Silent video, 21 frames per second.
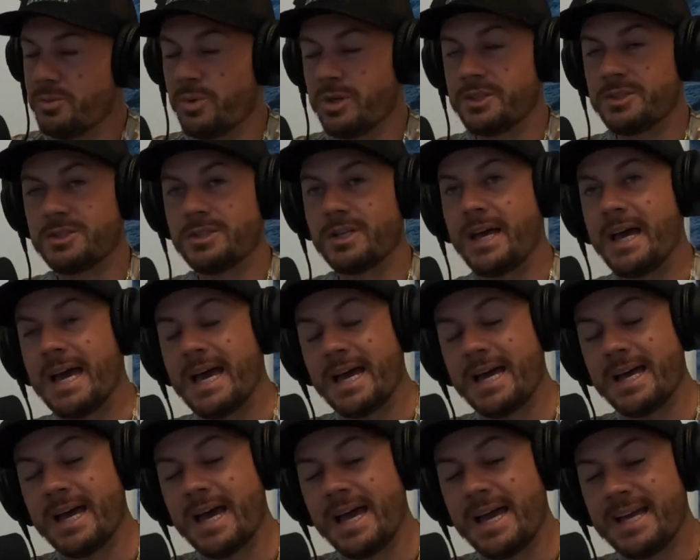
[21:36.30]
Which
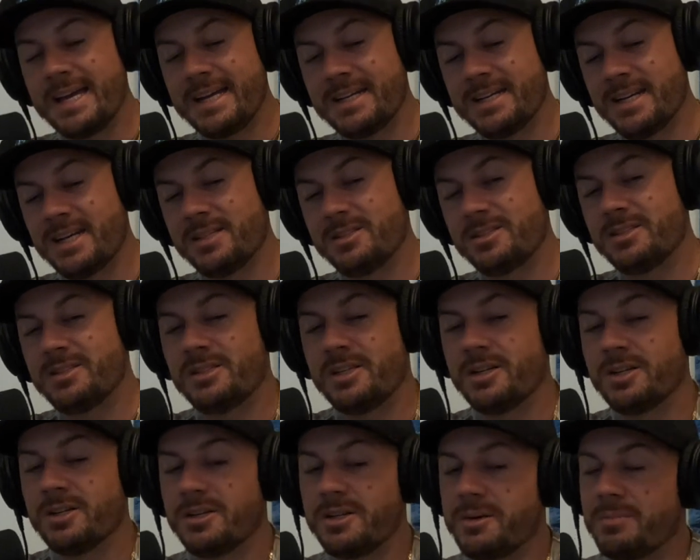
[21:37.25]
ain't
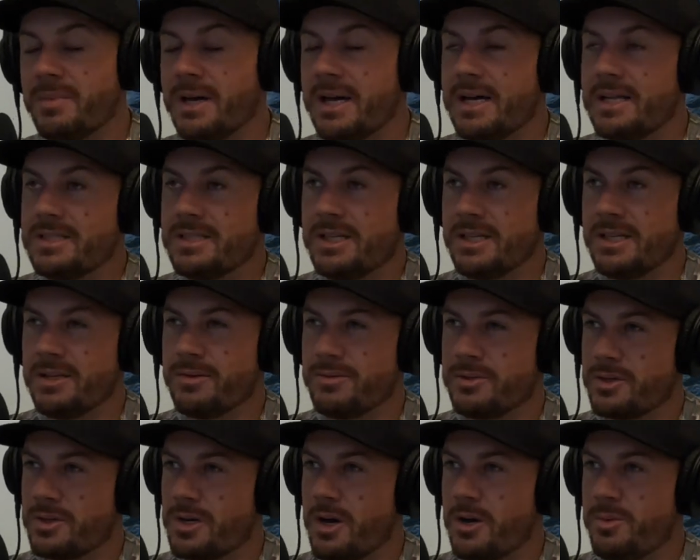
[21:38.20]
necessarily a bad thing if
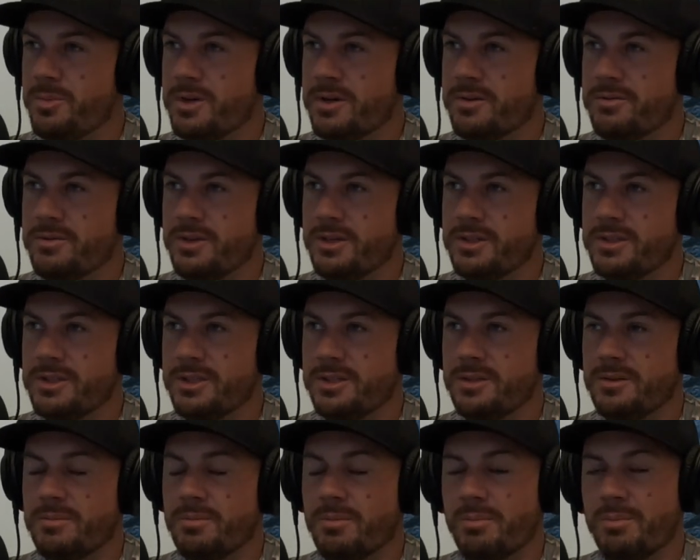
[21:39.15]
you're cobia
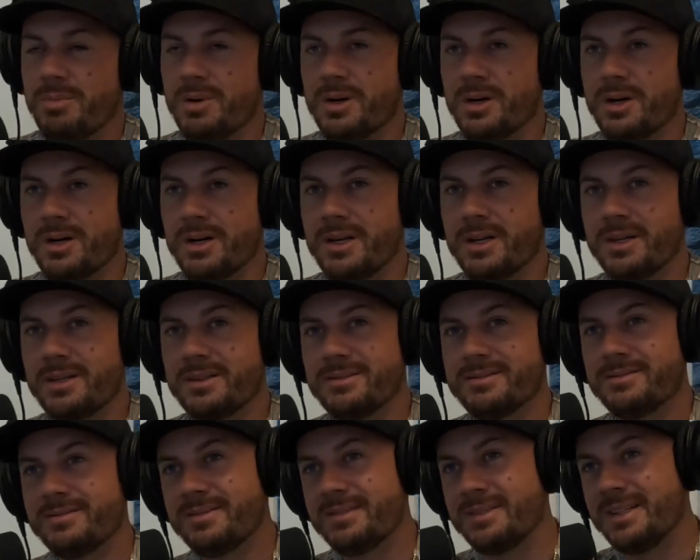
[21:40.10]
fishing, but
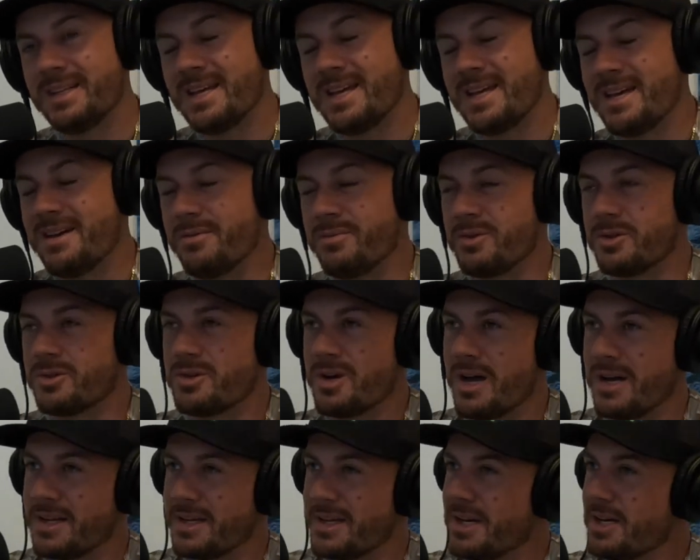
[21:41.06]
if you're
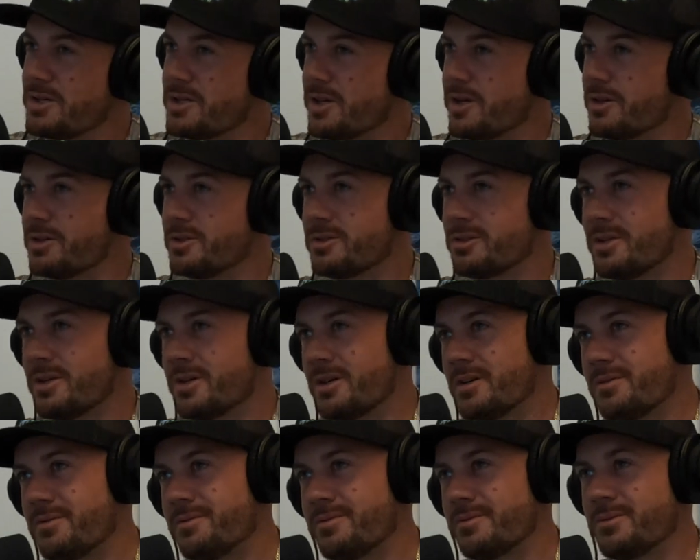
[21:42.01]
trying to catch other
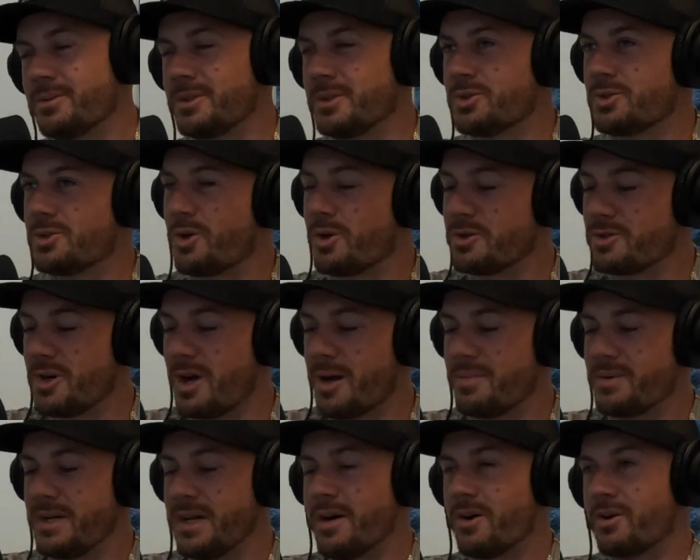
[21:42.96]
stuff, when you start
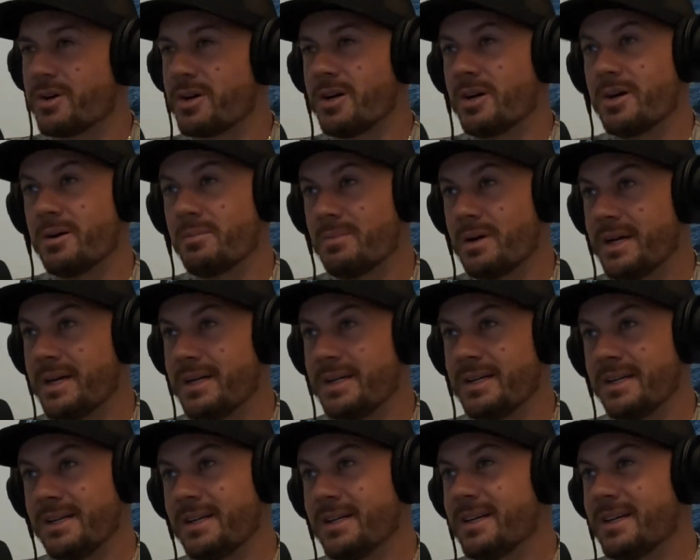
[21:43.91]
dropping down cut bait